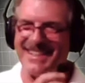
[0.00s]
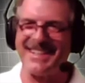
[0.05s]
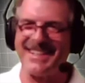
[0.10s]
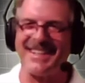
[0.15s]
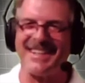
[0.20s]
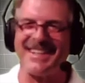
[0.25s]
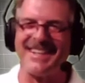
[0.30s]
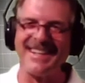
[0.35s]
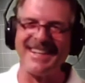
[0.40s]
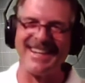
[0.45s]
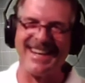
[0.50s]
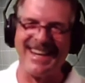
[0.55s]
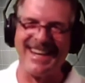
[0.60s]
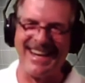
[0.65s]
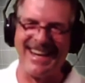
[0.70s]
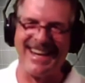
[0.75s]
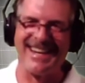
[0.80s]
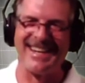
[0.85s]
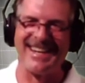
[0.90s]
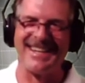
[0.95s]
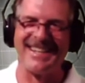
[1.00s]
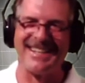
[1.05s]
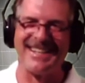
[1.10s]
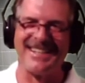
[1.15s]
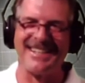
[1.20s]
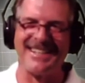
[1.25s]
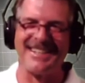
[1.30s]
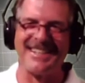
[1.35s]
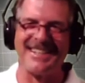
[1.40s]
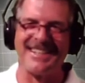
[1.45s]

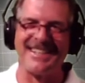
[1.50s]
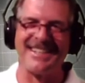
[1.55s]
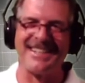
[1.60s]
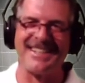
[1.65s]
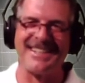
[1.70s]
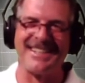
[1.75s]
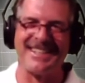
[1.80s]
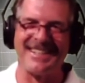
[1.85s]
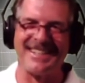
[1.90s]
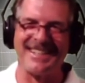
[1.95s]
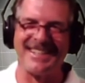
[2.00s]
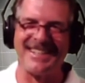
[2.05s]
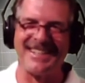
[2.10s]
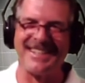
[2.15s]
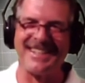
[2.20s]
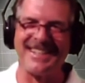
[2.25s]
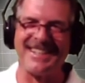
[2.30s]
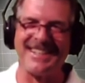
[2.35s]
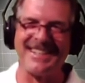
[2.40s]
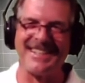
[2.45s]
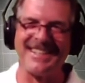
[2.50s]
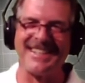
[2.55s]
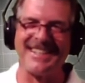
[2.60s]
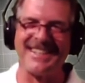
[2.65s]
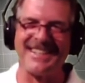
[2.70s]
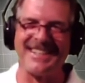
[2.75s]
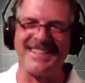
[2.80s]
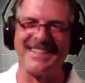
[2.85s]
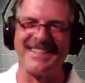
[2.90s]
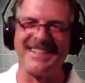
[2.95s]

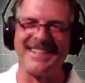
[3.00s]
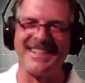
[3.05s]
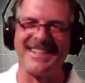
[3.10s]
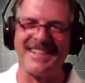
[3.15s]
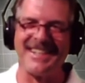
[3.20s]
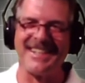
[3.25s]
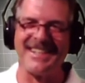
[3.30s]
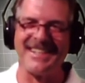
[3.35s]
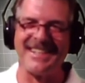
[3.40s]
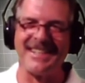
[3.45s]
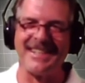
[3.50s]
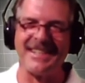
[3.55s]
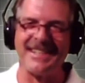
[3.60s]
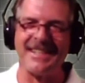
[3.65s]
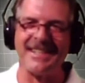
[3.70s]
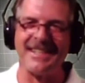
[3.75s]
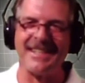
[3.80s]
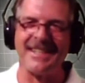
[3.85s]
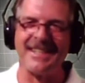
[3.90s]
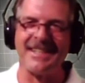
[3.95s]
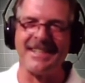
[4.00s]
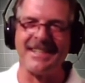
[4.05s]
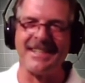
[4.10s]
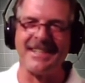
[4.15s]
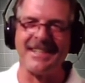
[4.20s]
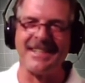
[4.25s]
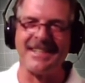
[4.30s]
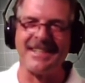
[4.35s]
No words are spoken by the person on screen.